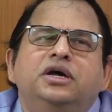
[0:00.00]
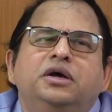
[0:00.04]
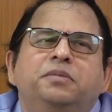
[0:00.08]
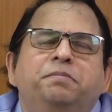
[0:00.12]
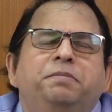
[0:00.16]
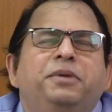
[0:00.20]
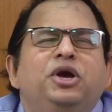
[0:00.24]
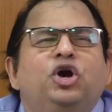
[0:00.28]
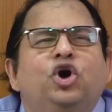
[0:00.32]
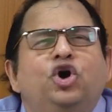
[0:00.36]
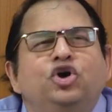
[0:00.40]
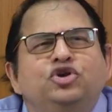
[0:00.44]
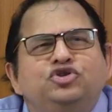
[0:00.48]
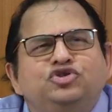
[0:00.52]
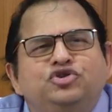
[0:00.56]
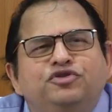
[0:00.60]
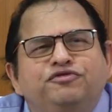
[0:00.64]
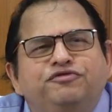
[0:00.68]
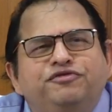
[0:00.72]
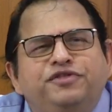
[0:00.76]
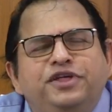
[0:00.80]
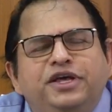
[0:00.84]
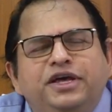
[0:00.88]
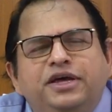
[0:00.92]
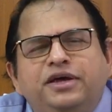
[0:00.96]
because
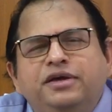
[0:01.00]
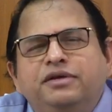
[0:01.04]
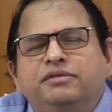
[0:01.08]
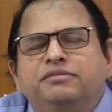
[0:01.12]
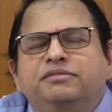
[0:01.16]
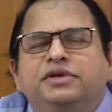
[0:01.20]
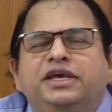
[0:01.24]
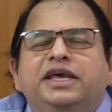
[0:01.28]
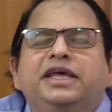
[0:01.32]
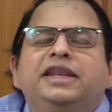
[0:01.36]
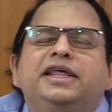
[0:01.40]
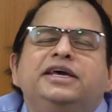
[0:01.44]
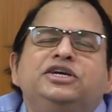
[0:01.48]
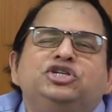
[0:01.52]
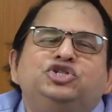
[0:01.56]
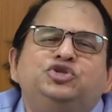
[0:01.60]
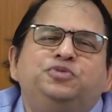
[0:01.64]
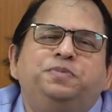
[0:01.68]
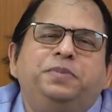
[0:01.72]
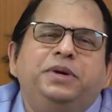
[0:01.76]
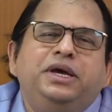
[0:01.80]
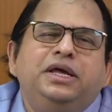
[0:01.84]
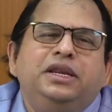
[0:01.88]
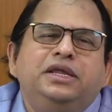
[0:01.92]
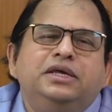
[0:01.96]
of their
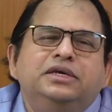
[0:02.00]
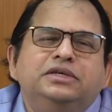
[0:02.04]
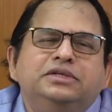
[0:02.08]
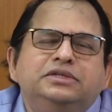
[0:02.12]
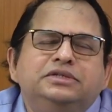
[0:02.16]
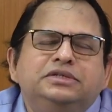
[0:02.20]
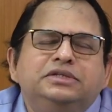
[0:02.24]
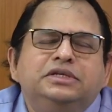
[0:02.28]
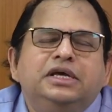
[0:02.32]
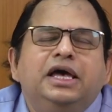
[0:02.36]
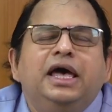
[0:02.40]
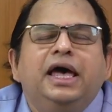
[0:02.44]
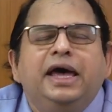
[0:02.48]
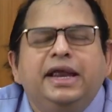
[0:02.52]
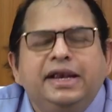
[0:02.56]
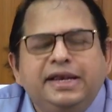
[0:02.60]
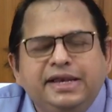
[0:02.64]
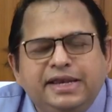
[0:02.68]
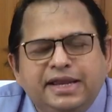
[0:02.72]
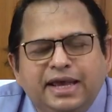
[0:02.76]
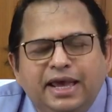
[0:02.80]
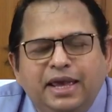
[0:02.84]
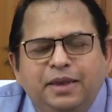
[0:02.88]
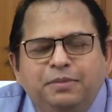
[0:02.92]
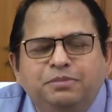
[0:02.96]
inexperience, at
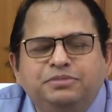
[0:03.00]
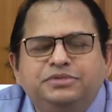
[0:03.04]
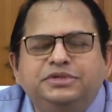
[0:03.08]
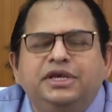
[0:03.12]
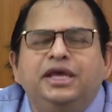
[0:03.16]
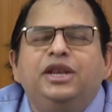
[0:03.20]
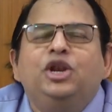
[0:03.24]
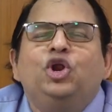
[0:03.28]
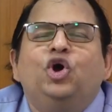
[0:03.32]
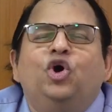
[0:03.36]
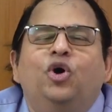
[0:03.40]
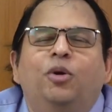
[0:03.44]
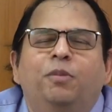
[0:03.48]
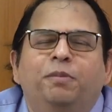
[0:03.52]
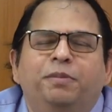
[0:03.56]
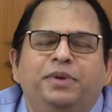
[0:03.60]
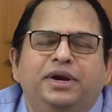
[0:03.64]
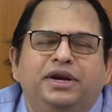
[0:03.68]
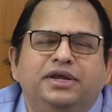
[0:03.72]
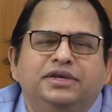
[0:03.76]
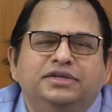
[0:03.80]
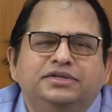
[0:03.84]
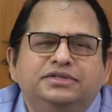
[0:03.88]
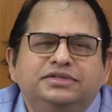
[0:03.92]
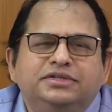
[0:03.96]
times
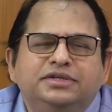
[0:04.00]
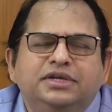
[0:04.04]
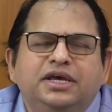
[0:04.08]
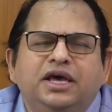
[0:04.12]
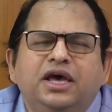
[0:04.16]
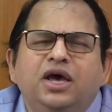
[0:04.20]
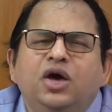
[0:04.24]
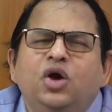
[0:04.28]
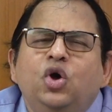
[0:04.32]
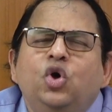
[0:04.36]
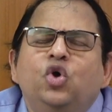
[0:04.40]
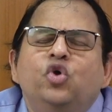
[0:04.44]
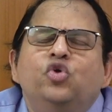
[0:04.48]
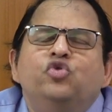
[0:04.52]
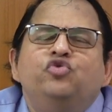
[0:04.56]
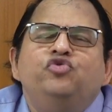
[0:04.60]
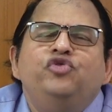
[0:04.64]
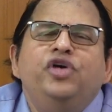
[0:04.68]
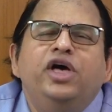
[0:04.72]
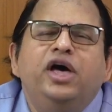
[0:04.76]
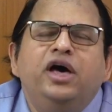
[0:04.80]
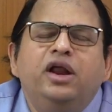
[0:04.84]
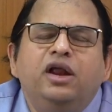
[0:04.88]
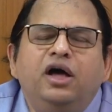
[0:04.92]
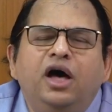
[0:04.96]
incompetence,
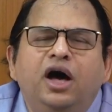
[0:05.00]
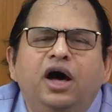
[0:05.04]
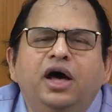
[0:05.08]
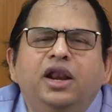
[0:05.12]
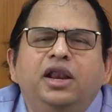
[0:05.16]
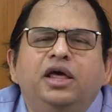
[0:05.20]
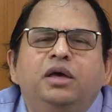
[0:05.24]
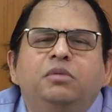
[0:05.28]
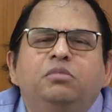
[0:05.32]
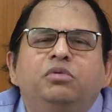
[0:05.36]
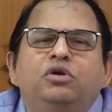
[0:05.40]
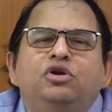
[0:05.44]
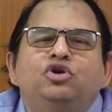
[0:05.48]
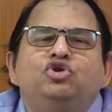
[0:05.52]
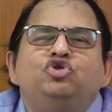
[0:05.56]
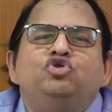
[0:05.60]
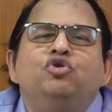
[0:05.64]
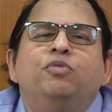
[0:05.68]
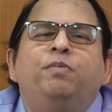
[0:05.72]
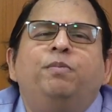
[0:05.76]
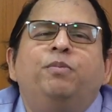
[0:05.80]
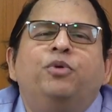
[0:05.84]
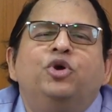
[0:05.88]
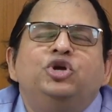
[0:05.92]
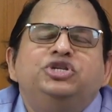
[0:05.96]
they are unable to
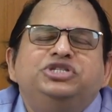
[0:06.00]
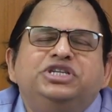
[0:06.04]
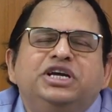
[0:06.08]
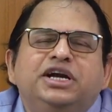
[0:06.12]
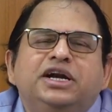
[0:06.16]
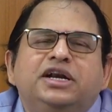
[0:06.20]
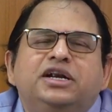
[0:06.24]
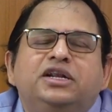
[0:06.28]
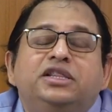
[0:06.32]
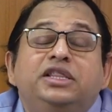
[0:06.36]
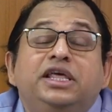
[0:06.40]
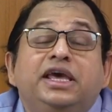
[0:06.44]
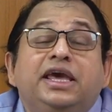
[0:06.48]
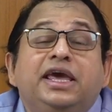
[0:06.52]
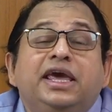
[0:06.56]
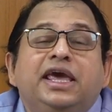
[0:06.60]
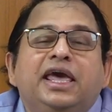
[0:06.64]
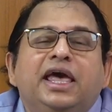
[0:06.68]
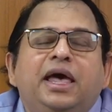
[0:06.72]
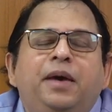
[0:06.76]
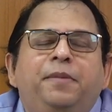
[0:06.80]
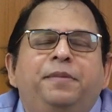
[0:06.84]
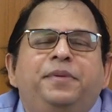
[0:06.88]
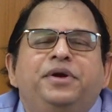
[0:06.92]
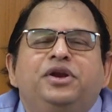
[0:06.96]
project the
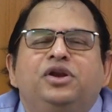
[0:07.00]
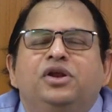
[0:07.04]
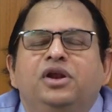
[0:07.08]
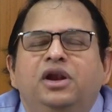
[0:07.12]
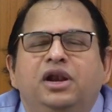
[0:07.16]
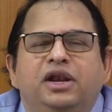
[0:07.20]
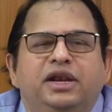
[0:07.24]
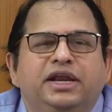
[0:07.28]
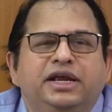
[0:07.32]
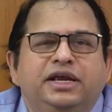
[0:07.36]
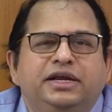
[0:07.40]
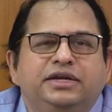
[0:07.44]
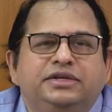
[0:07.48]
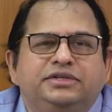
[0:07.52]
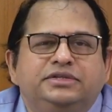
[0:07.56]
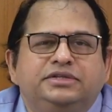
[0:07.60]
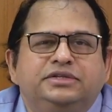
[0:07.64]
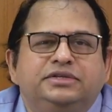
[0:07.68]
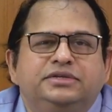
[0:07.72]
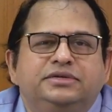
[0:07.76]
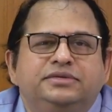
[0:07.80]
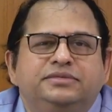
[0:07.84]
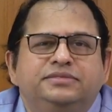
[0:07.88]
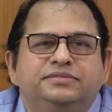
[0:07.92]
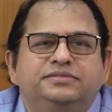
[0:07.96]
capital
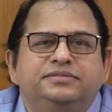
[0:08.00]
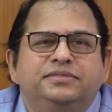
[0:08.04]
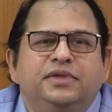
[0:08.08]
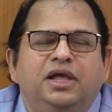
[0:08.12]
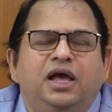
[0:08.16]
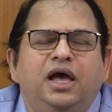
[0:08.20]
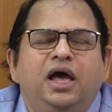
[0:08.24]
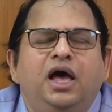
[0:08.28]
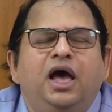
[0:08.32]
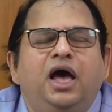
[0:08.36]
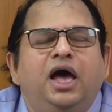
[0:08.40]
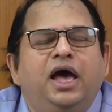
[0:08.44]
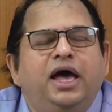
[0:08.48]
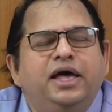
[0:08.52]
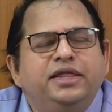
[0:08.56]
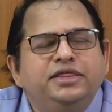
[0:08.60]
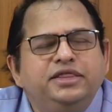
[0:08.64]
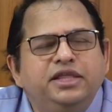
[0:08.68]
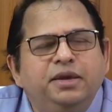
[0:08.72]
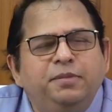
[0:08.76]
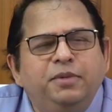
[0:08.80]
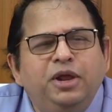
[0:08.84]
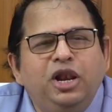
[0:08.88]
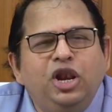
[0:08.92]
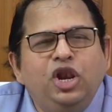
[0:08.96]
needs and
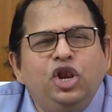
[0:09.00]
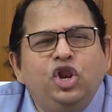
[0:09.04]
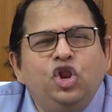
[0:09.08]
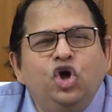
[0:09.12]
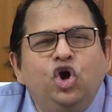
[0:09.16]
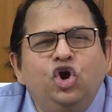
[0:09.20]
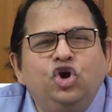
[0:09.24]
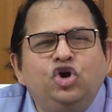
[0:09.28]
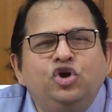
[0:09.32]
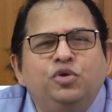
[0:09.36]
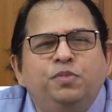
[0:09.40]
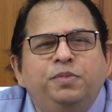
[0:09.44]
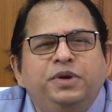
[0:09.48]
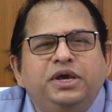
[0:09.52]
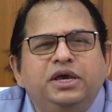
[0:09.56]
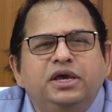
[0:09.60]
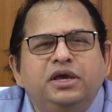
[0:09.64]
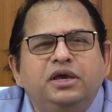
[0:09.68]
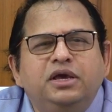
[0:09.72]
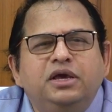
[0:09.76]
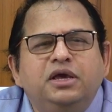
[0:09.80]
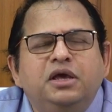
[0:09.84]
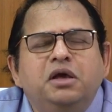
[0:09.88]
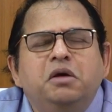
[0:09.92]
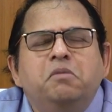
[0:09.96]
they will not
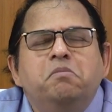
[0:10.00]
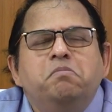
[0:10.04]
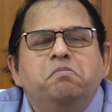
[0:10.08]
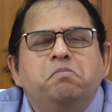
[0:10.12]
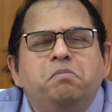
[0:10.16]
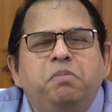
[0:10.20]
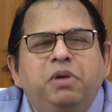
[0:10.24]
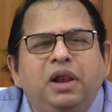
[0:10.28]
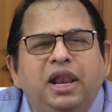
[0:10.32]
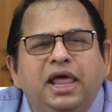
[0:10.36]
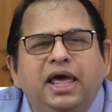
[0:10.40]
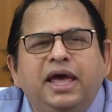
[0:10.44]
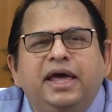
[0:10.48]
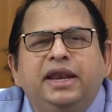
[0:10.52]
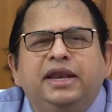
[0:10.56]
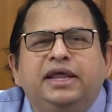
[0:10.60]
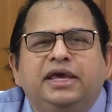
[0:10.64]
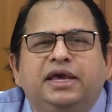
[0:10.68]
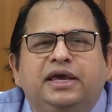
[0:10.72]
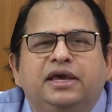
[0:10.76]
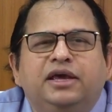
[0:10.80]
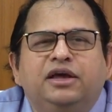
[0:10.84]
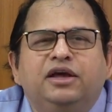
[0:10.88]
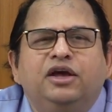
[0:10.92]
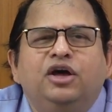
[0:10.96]
be
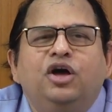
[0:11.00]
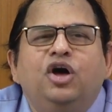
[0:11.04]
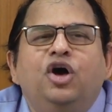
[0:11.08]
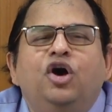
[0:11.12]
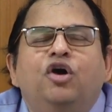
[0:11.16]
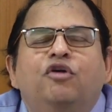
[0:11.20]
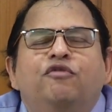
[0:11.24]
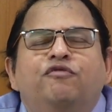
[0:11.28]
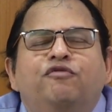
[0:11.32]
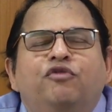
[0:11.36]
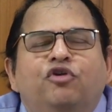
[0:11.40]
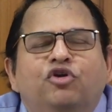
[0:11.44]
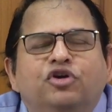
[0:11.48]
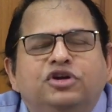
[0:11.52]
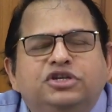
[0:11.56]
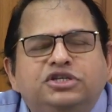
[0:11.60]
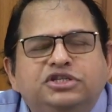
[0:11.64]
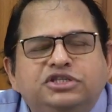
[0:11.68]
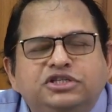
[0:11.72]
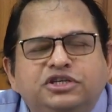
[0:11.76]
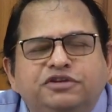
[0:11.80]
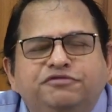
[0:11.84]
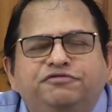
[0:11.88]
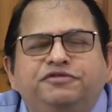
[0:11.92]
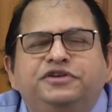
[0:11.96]
planning for
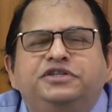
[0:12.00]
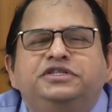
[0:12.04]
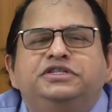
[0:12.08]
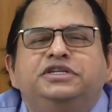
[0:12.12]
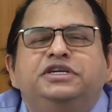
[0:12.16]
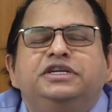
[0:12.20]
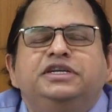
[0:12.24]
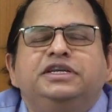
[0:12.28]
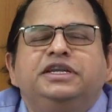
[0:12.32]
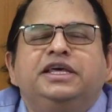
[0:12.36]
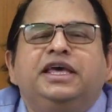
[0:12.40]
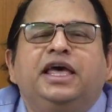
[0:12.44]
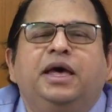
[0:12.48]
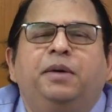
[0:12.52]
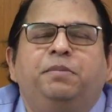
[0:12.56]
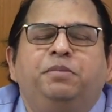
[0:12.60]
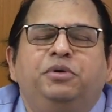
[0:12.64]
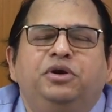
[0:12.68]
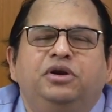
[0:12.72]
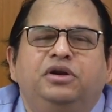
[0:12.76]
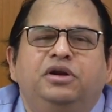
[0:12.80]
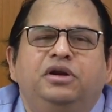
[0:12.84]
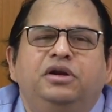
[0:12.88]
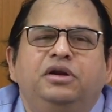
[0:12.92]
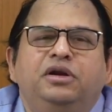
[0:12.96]
sufficient
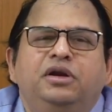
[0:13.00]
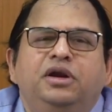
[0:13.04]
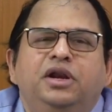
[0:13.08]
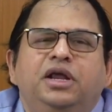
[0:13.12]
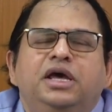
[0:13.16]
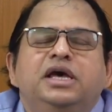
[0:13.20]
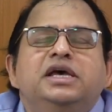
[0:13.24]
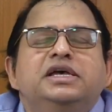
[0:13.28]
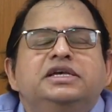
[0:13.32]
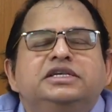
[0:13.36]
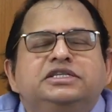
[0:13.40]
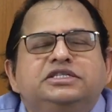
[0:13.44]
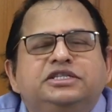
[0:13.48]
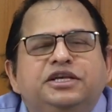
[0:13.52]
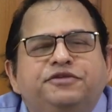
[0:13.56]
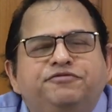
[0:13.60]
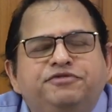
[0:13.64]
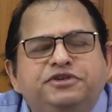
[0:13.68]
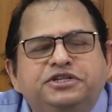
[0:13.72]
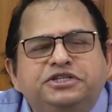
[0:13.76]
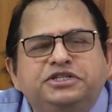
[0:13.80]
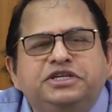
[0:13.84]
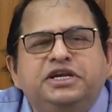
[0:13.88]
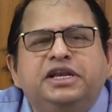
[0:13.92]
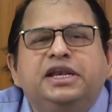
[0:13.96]
capital,
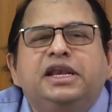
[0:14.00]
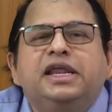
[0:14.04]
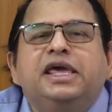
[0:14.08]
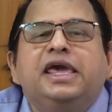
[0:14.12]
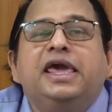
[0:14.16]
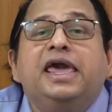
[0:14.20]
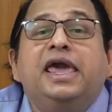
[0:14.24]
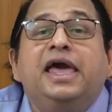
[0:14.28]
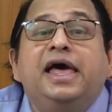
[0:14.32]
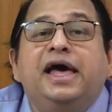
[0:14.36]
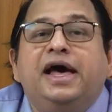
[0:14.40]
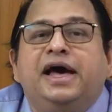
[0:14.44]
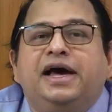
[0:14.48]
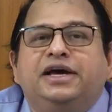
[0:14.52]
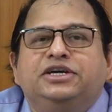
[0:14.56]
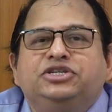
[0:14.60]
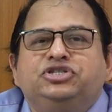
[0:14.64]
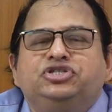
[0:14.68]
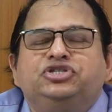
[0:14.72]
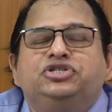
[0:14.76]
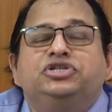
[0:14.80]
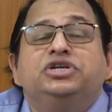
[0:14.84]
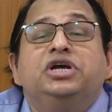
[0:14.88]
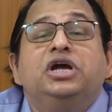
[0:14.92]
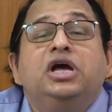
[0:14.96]
sufficient
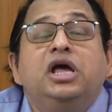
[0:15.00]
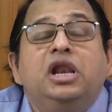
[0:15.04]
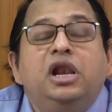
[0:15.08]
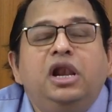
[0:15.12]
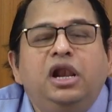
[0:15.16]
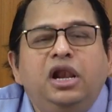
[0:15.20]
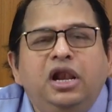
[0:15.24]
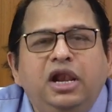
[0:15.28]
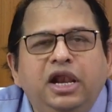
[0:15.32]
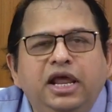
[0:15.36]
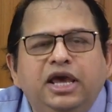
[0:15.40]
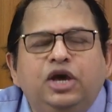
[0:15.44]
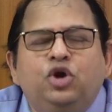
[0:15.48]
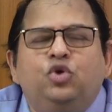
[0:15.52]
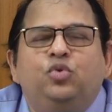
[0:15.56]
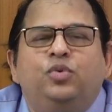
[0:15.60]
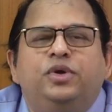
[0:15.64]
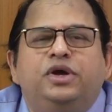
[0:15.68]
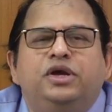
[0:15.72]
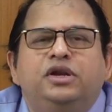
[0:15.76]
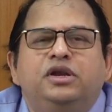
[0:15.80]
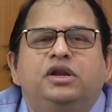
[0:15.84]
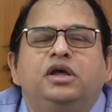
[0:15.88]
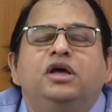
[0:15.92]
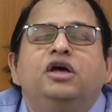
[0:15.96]
cash,
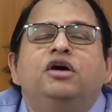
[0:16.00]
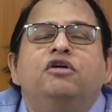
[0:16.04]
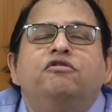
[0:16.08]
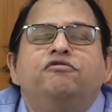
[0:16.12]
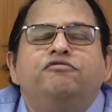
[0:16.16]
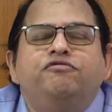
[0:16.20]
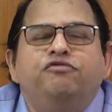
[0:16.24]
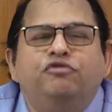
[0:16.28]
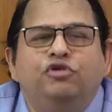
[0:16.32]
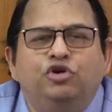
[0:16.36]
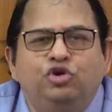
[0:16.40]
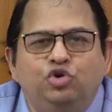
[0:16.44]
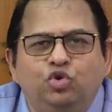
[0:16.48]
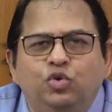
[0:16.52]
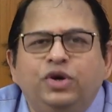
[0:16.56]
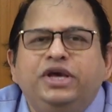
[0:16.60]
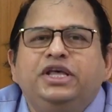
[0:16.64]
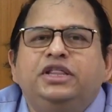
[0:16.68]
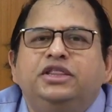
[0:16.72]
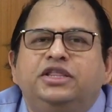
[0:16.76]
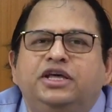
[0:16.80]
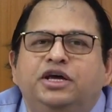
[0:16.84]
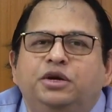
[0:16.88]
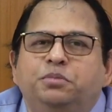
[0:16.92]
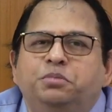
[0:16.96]
liquid for
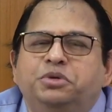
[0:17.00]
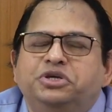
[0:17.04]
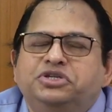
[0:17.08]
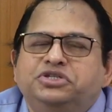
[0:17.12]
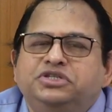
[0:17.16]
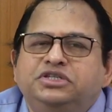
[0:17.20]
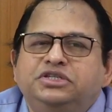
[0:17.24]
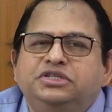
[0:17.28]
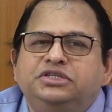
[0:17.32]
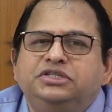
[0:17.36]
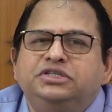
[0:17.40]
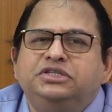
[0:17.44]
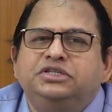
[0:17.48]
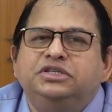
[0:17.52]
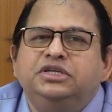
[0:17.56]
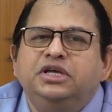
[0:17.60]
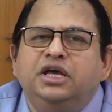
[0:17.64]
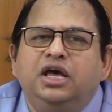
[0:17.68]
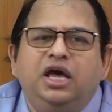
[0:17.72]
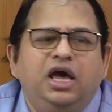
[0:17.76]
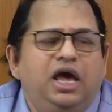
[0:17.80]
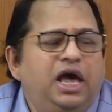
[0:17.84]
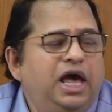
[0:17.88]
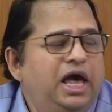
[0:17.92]
doing their business.